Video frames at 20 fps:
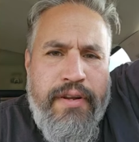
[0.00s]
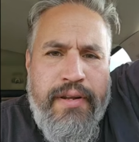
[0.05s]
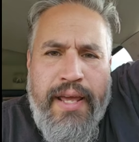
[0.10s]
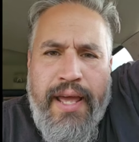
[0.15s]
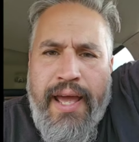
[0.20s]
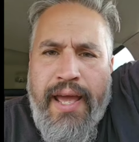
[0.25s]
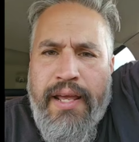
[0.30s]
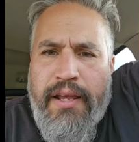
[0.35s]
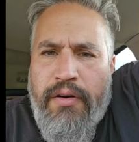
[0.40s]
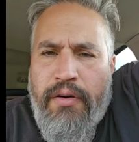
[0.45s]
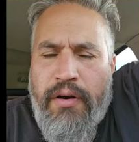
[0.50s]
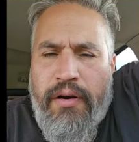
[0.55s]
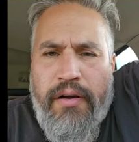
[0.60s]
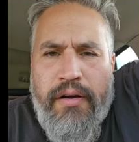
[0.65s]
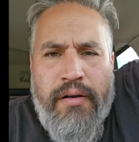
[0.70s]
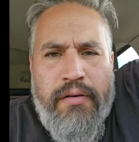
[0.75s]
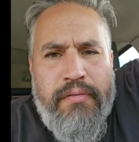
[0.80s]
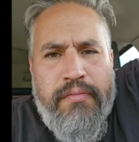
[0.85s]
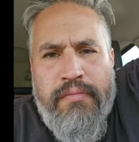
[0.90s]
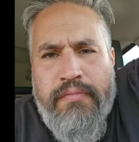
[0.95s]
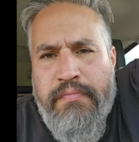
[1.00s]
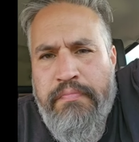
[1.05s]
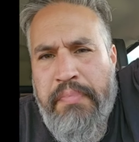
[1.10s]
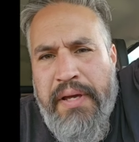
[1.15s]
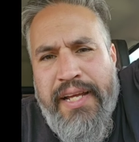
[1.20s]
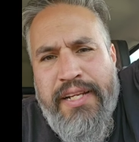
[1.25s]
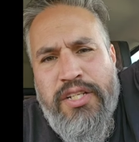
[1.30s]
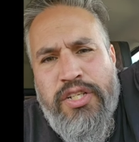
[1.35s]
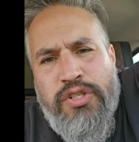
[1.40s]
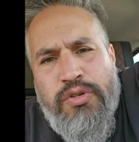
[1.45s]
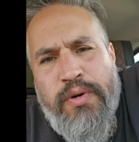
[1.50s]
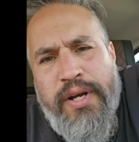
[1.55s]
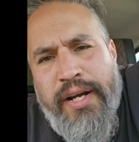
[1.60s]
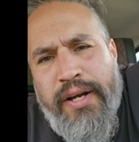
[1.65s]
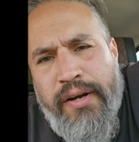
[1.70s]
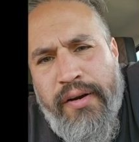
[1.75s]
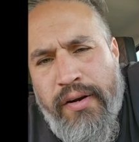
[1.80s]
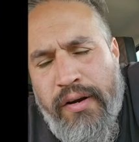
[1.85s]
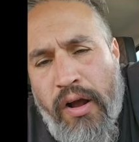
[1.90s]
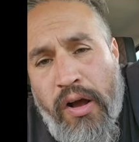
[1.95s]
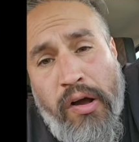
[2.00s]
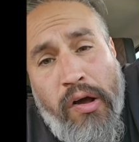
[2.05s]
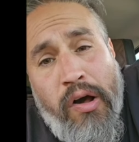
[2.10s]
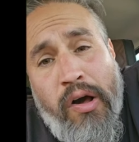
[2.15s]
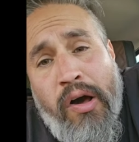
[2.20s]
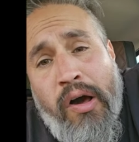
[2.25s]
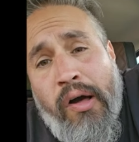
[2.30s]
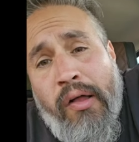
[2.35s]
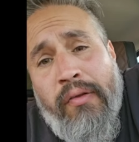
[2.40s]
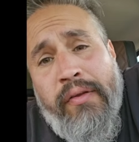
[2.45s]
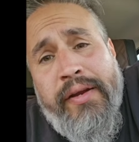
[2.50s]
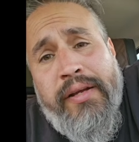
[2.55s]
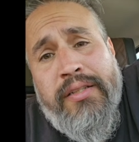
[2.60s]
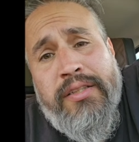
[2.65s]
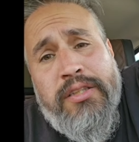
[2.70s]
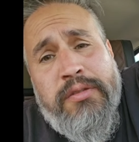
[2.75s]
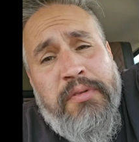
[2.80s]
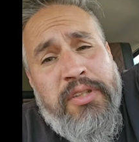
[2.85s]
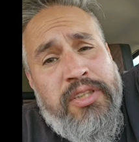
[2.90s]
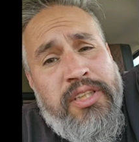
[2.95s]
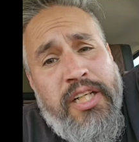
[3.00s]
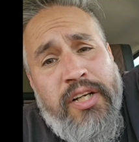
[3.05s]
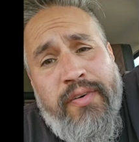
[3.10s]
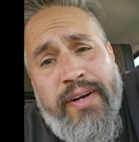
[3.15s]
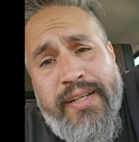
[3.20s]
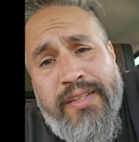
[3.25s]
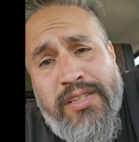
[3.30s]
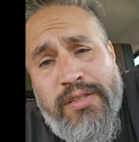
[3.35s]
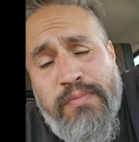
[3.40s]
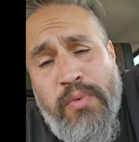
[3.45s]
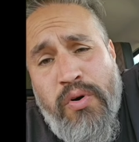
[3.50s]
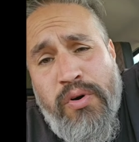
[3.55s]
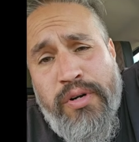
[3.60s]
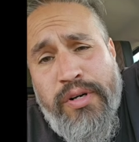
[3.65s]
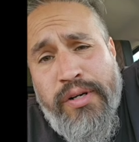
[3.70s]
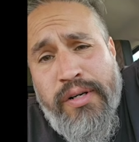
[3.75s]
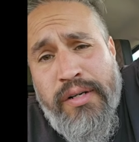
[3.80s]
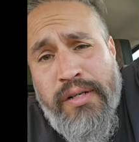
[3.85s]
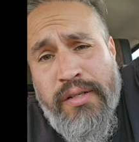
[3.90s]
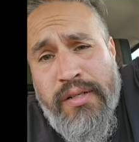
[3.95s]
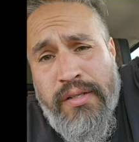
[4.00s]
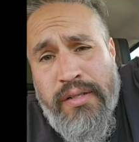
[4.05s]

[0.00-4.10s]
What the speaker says: day, you were a binge drinker, alcoholic, cigarette smoker.